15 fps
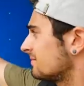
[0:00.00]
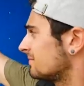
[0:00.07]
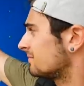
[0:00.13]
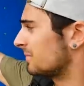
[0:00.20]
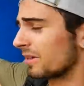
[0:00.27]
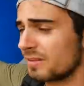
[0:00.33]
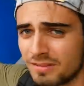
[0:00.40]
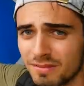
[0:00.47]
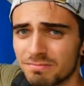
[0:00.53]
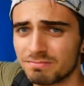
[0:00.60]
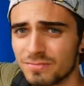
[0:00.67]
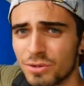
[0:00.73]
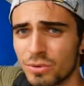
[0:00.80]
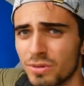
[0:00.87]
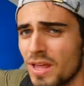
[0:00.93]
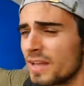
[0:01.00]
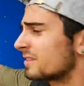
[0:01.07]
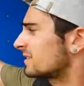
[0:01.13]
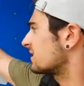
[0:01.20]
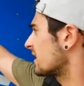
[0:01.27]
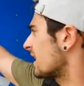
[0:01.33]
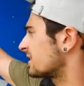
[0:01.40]
but
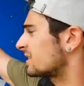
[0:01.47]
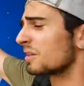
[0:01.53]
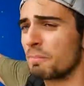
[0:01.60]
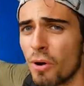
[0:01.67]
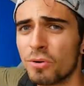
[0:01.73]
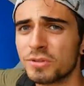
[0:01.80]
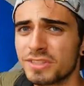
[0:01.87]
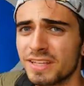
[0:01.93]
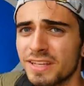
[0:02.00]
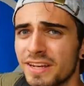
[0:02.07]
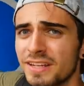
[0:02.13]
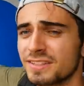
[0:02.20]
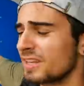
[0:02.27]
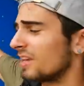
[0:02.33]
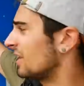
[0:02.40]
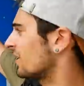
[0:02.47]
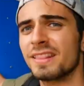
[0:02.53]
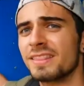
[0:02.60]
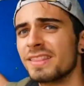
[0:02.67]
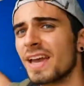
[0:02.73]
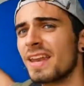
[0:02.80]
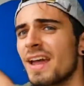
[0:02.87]
let's suppose it is here.
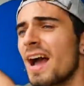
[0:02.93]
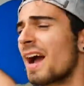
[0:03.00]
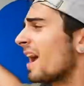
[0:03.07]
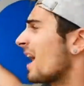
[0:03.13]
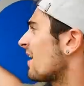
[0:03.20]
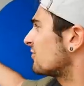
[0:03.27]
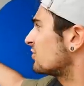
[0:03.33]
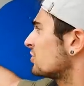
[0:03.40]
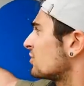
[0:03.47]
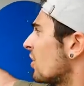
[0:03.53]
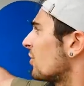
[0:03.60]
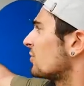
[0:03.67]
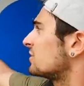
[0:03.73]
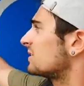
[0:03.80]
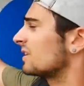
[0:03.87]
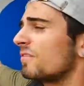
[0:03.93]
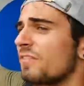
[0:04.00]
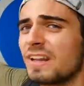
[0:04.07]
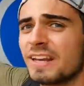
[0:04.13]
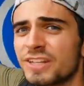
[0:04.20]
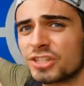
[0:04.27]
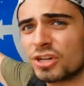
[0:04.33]
Then I have to go to the
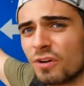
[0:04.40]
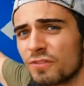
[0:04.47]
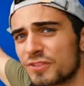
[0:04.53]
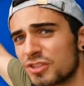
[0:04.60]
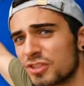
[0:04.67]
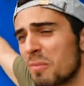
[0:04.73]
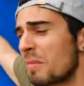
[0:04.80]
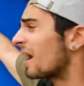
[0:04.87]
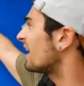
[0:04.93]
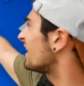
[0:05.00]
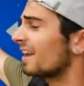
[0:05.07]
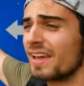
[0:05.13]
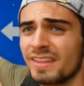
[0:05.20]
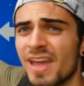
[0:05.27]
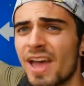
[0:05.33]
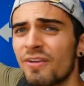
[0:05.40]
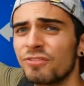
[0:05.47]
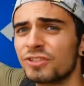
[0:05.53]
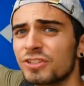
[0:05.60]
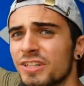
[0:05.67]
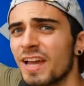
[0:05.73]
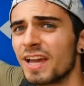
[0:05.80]
village of Soma, and
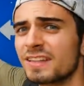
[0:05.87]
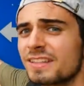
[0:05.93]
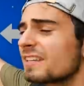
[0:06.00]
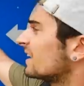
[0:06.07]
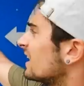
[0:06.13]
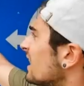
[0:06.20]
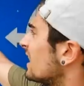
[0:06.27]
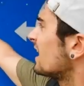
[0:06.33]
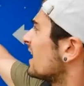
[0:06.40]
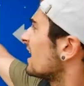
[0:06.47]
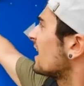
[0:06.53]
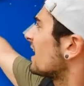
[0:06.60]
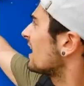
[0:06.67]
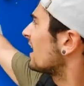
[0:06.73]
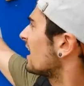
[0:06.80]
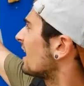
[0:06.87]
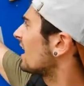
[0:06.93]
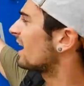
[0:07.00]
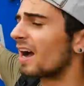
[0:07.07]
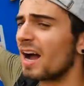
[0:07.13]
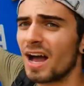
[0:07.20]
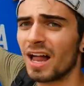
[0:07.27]
after that,
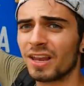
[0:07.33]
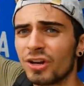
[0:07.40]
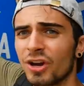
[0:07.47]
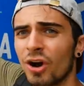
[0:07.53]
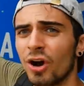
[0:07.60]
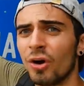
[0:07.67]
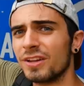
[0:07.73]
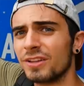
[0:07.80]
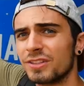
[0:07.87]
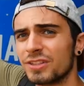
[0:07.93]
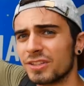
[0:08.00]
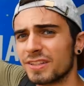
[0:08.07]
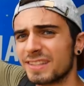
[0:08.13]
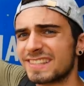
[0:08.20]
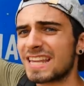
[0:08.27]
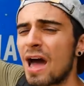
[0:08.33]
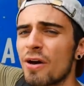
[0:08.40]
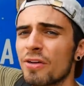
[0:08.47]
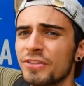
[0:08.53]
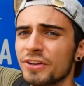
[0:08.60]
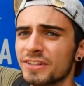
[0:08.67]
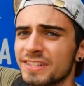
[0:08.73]
I'll go to the
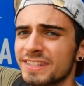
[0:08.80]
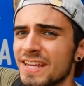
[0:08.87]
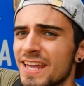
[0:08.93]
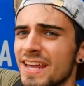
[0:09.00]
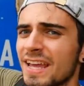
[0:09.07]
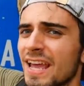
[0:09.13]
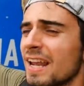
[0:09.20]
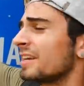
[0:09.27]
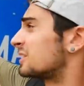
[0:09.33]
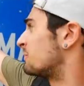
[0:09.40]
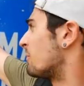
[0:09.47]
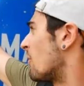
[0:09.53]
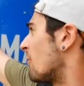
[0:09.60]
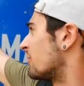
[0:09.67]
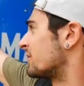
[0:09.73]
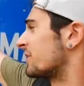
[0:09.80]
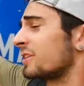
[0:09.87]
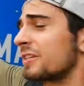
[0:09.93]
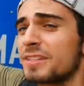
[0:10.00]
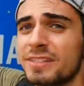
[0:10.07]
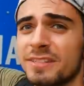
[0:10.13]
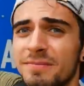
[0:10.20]
southern Senegalese borders.